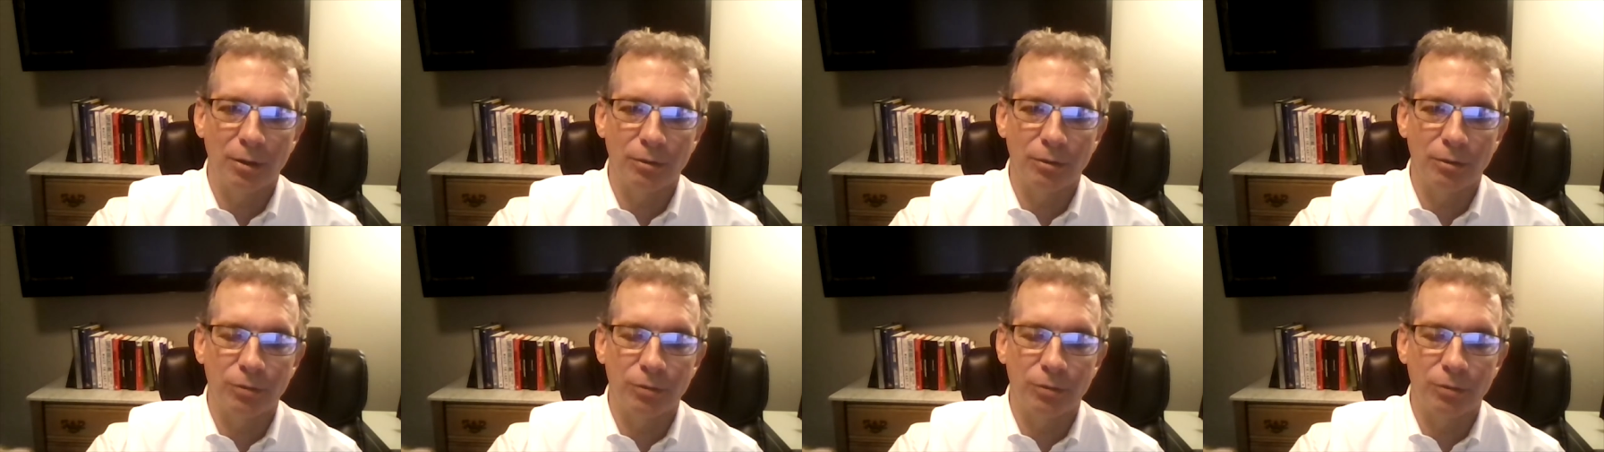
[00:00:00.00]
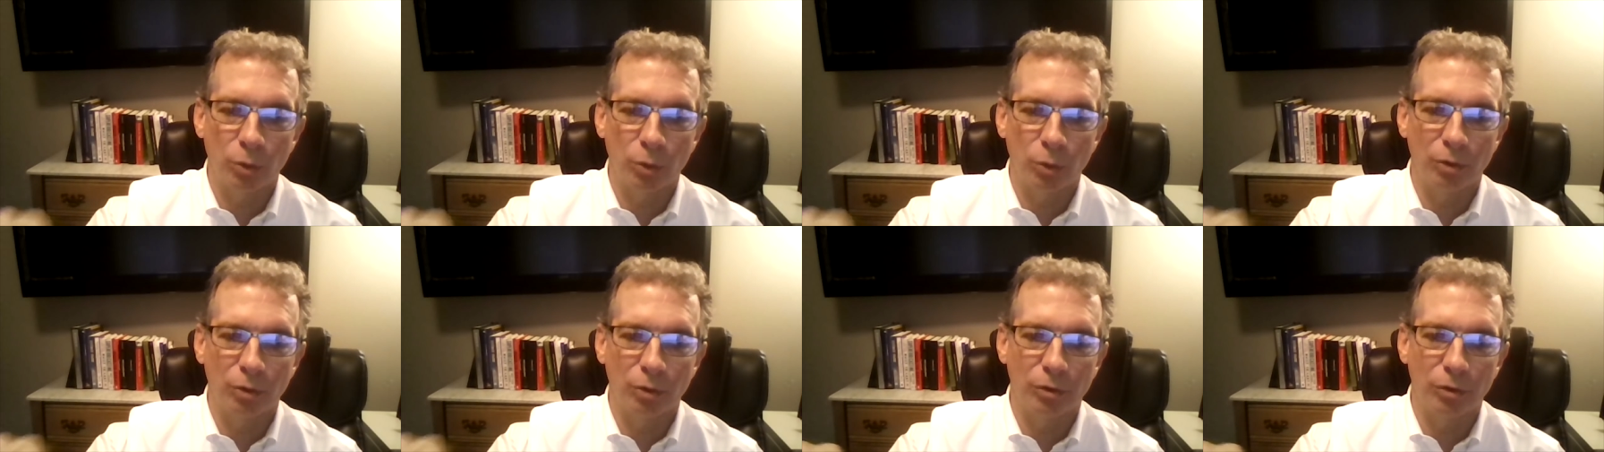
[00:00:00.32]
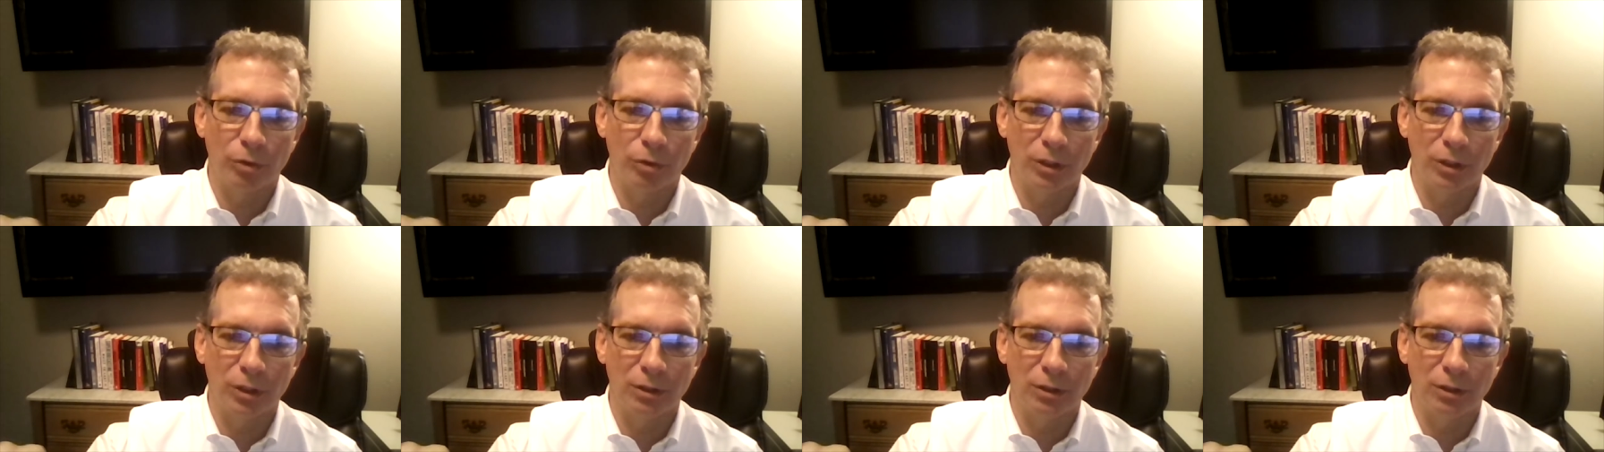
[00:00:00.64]
for
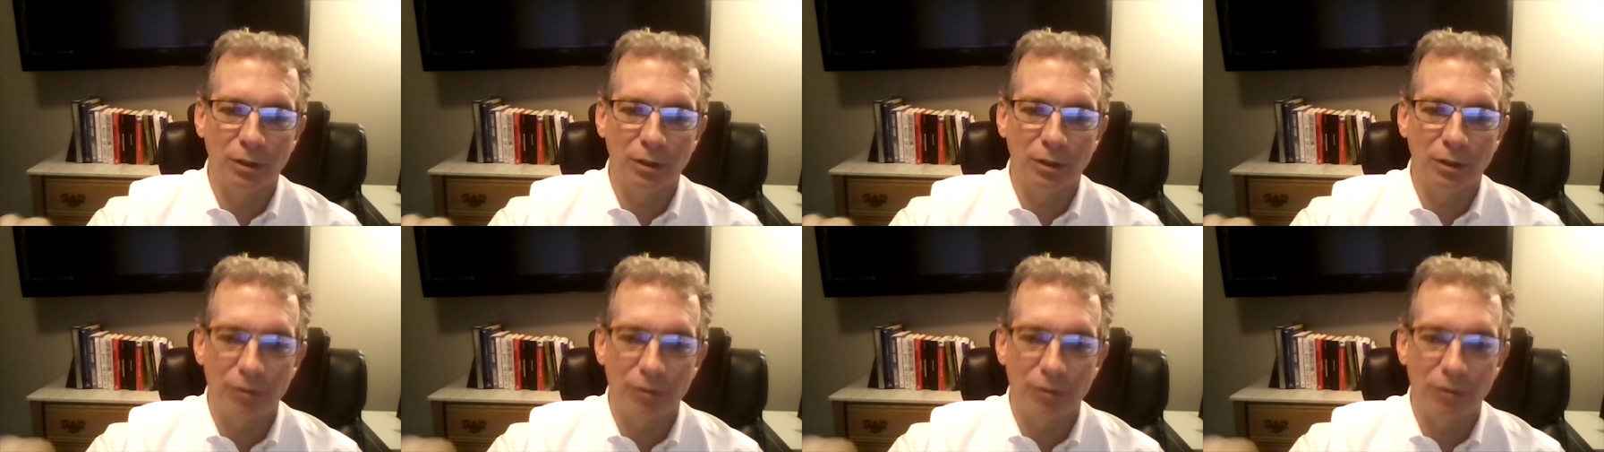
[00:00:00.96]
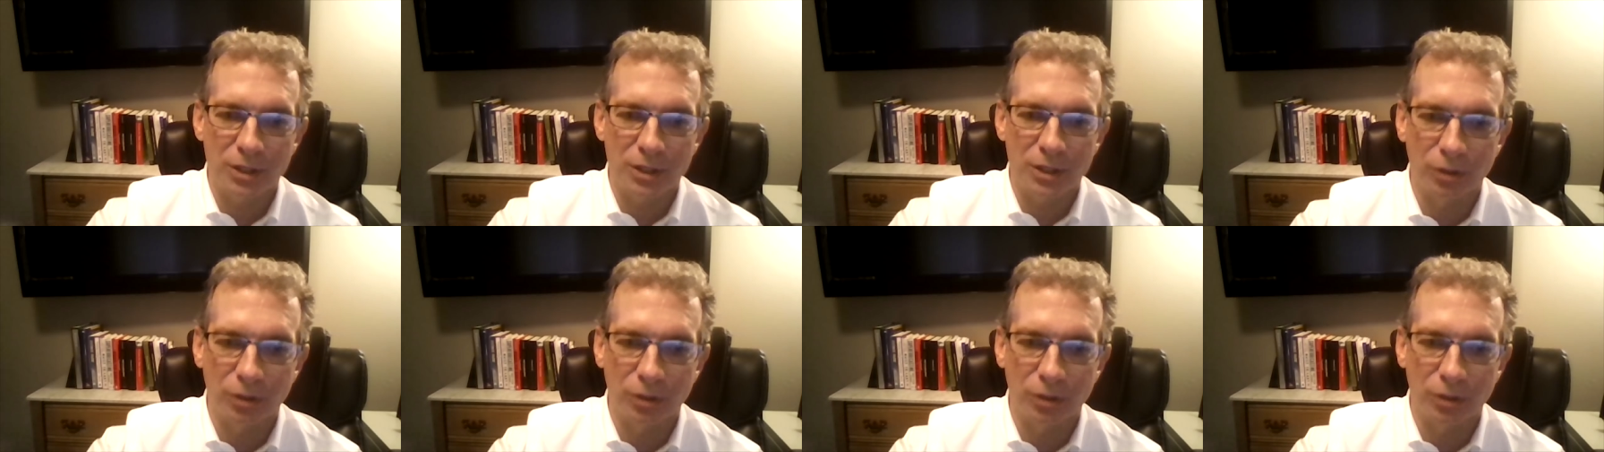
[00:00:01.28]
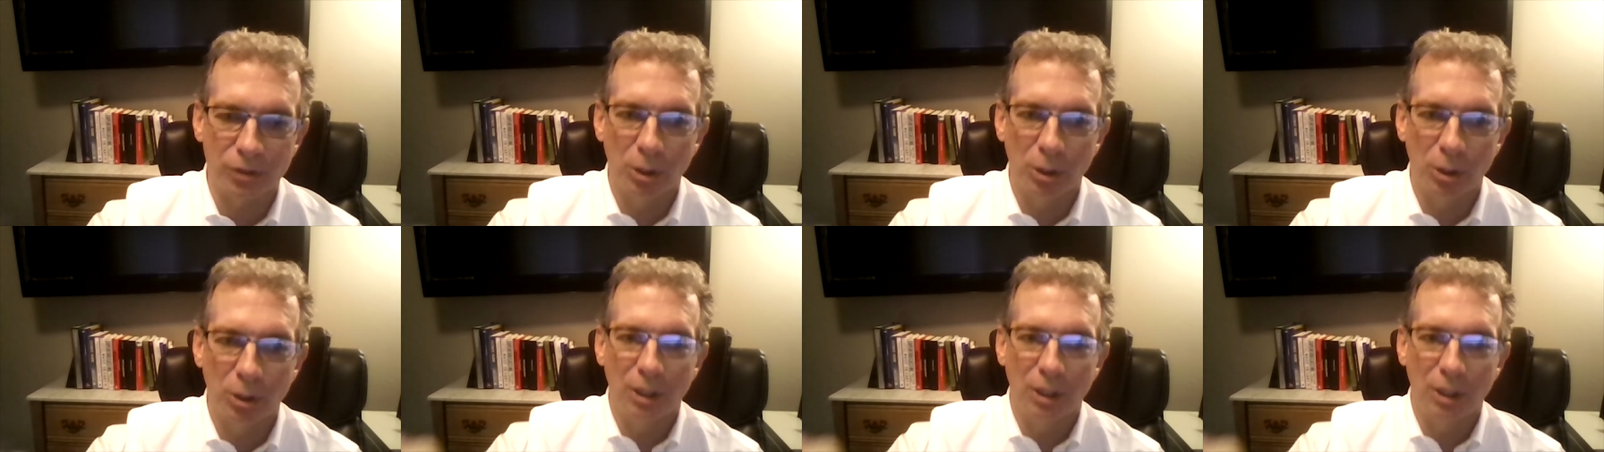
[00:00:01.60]
the
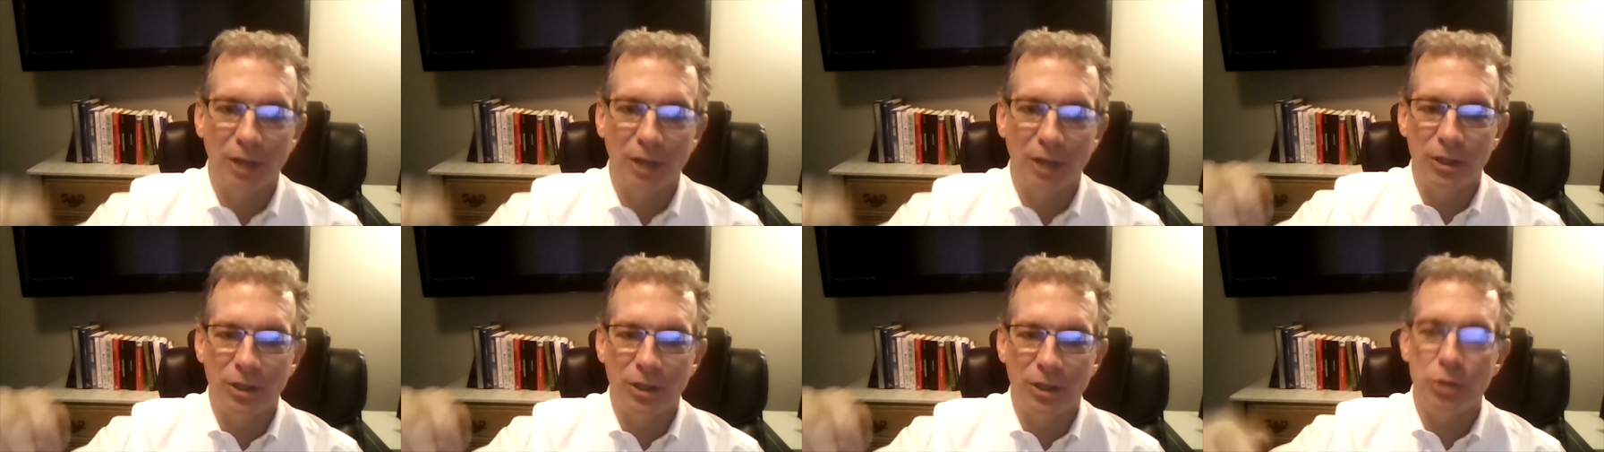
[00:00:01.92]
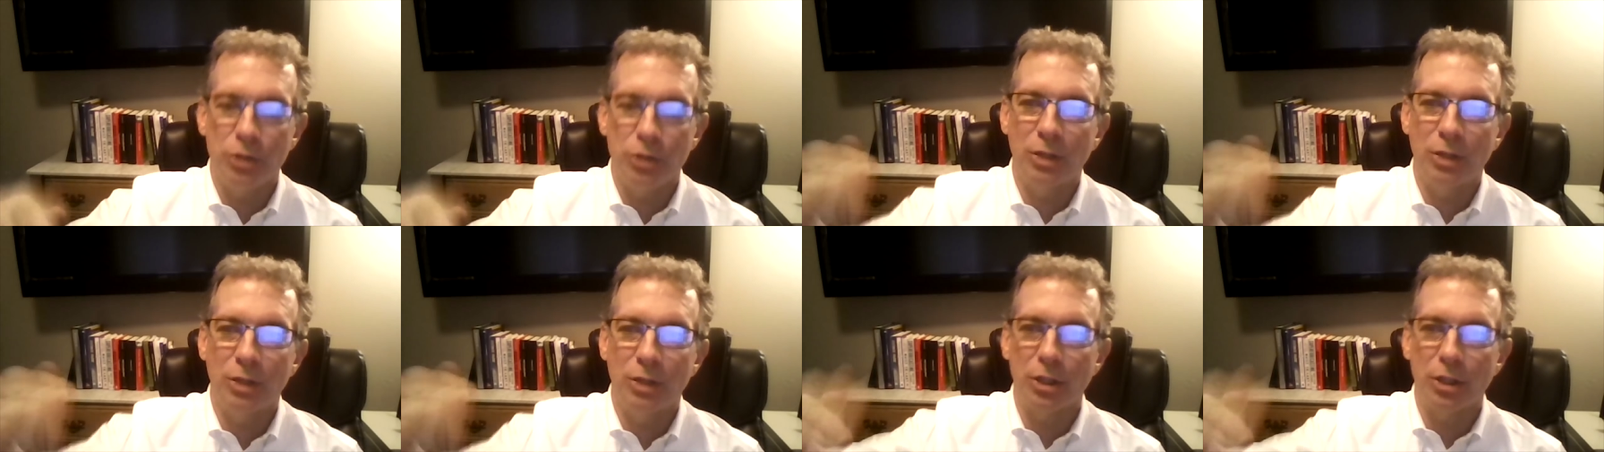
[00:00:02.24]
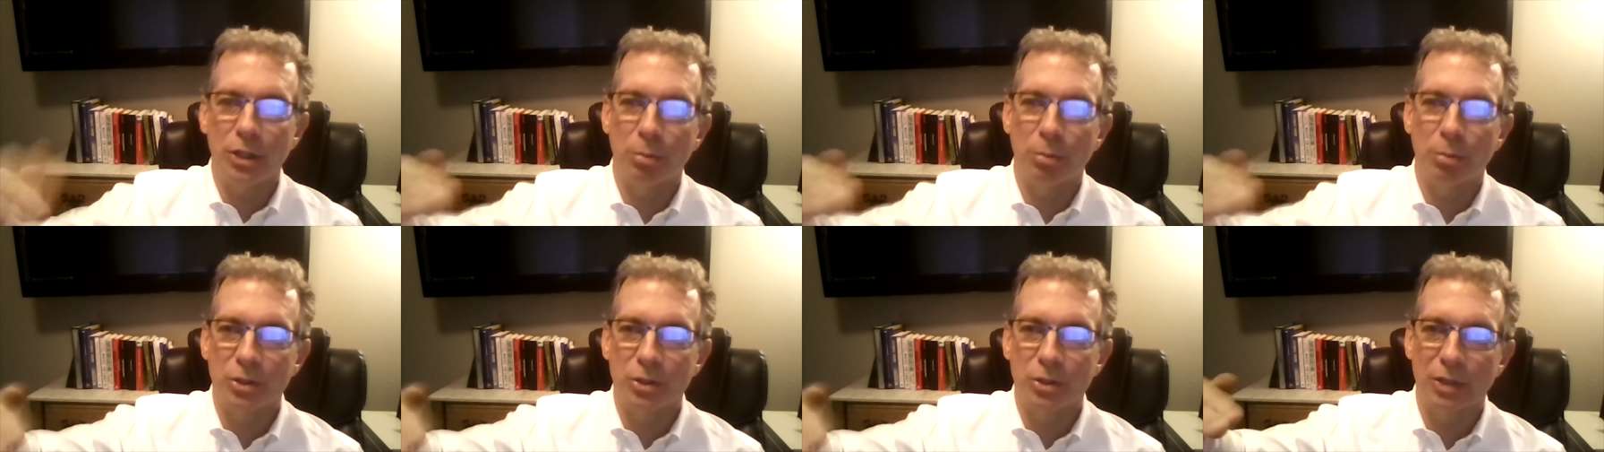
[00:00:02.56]
investor. And then you get
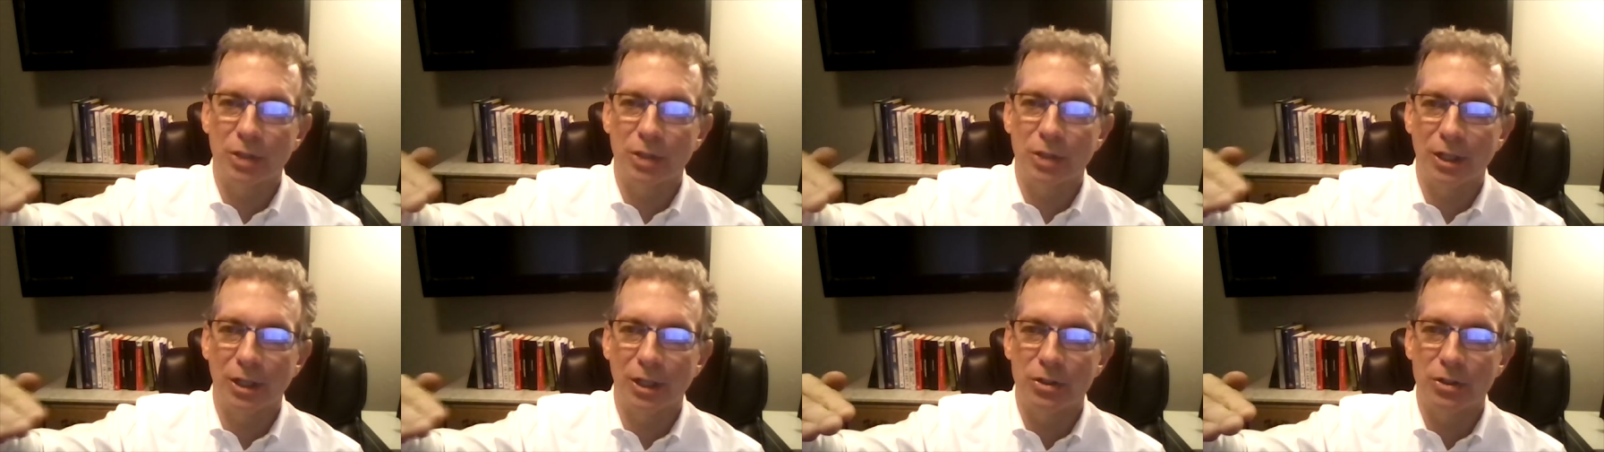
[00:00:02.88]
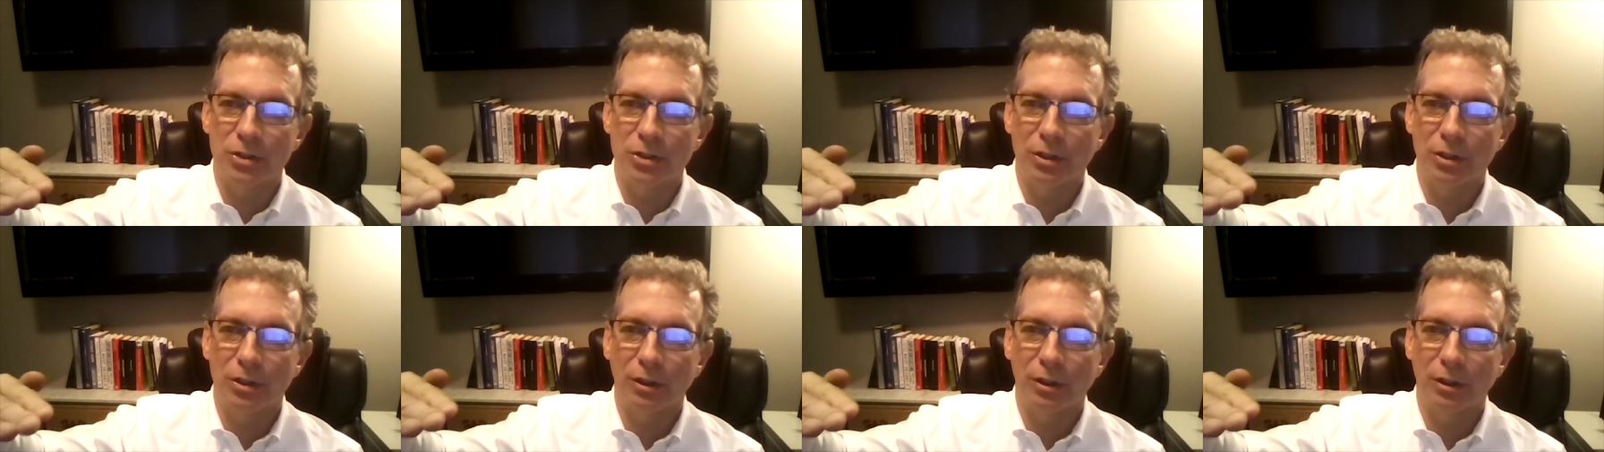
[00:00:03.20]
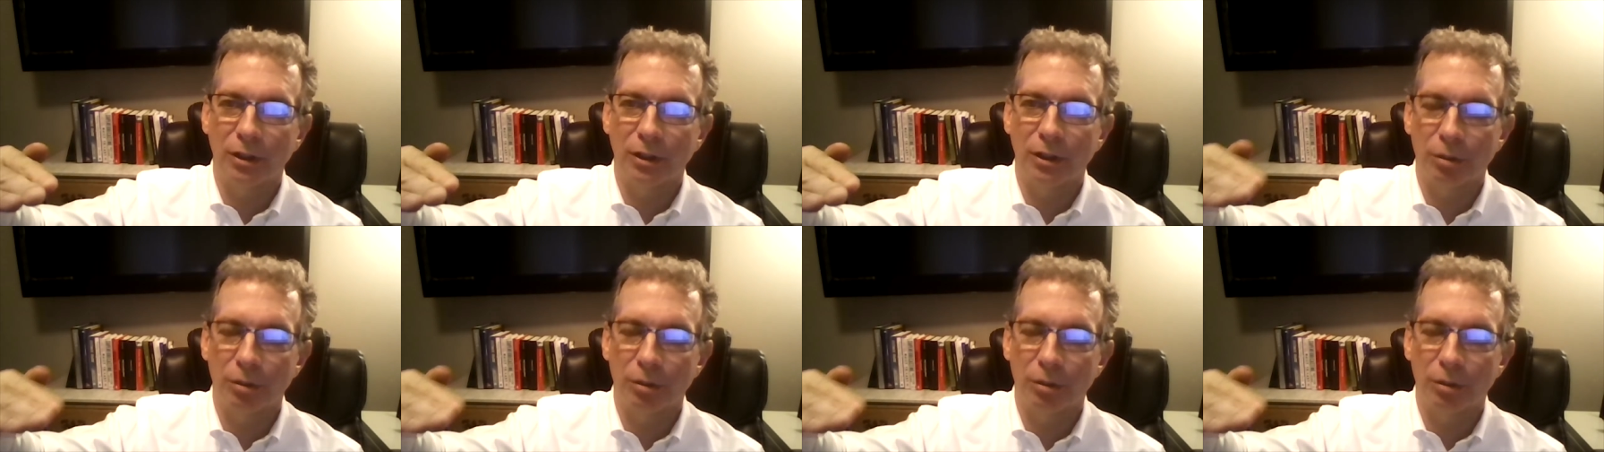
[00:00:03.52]
your percentage